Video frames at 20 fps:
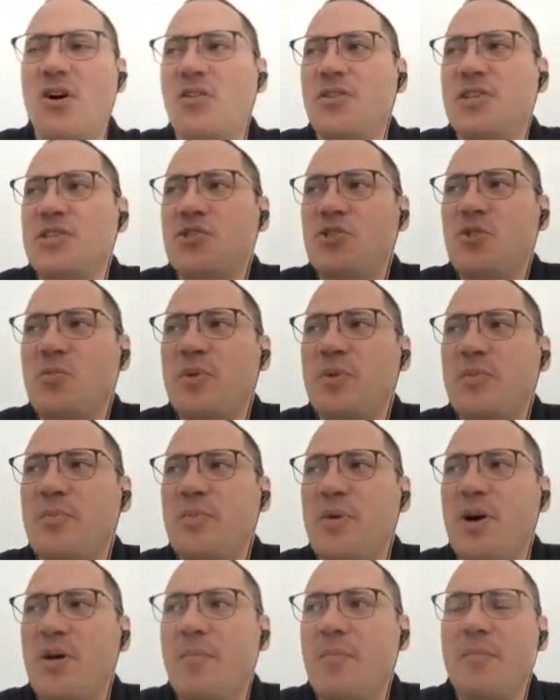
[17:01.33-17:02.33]
on the
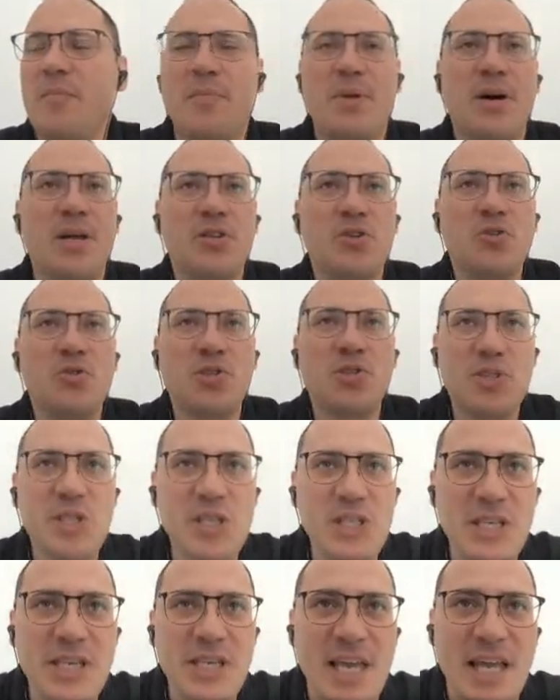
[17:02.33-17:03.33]
super POM, but you
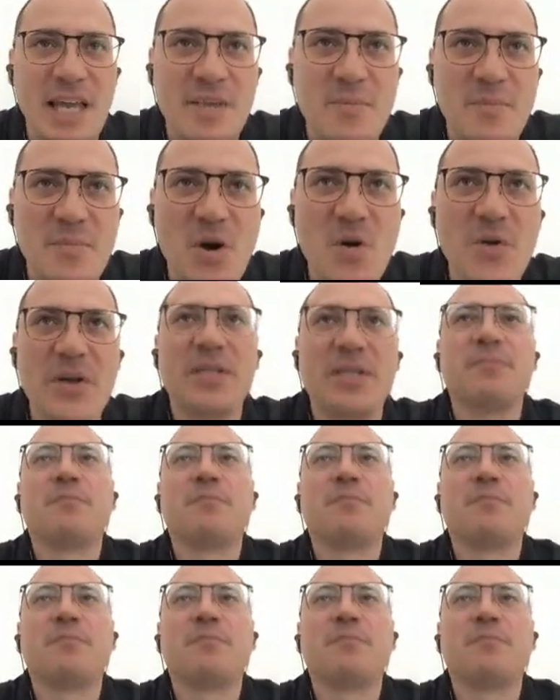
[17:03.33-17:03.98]
still can invoke it.